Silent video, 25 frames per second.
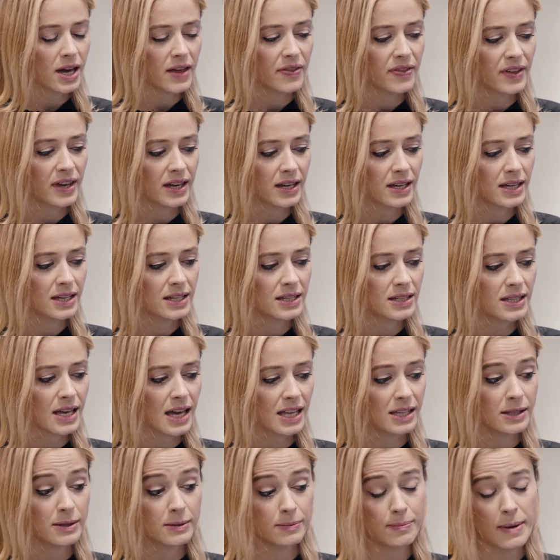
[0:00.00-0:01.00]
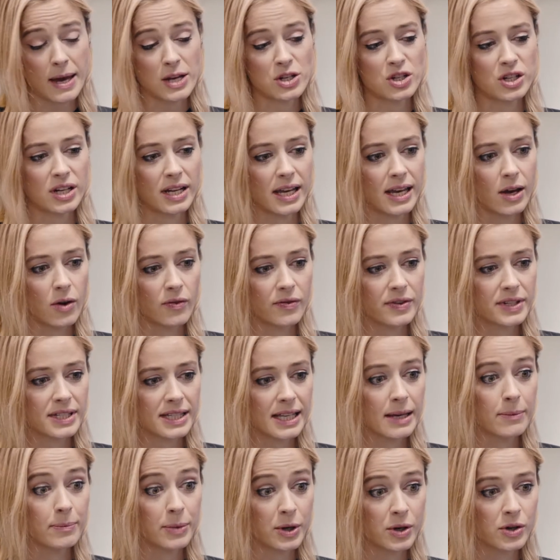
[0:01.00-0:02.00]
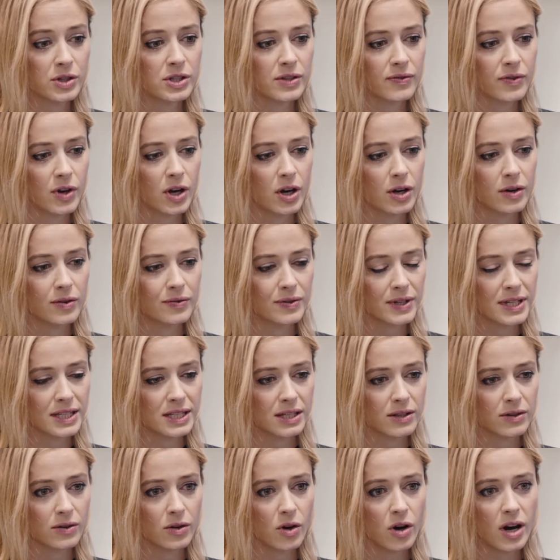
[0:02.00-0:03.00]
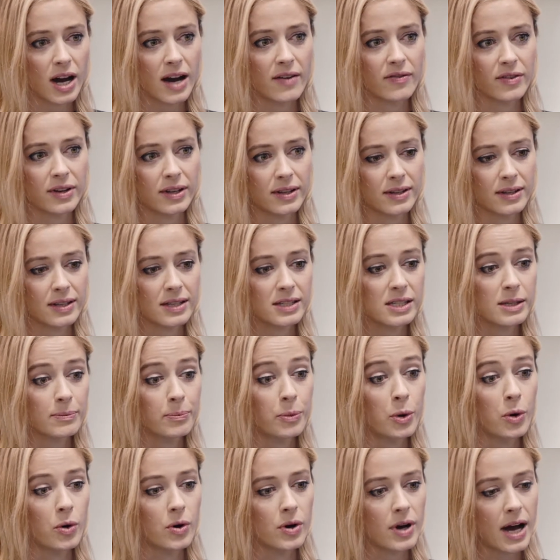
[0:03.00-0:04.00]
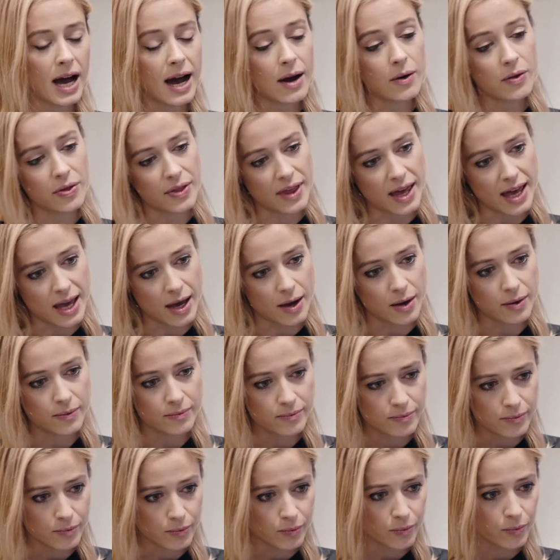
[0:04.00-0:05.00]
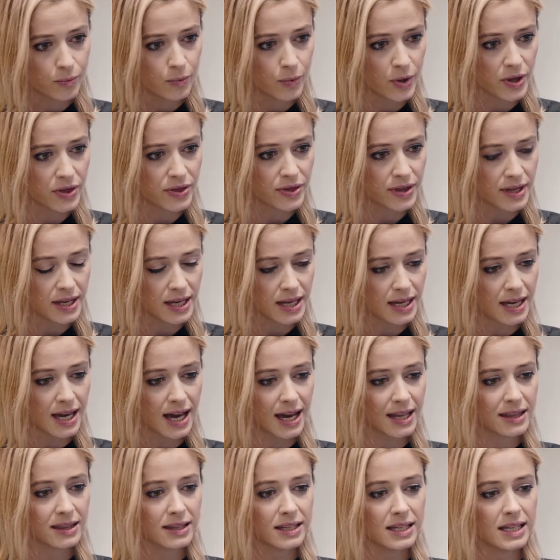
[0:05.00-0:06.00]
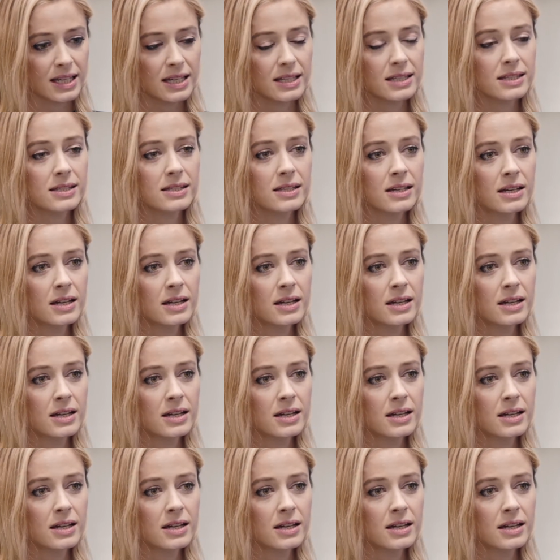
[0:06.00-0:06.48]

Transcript: I think it, and especially obviously because of COVID and not having support out there with the athletes,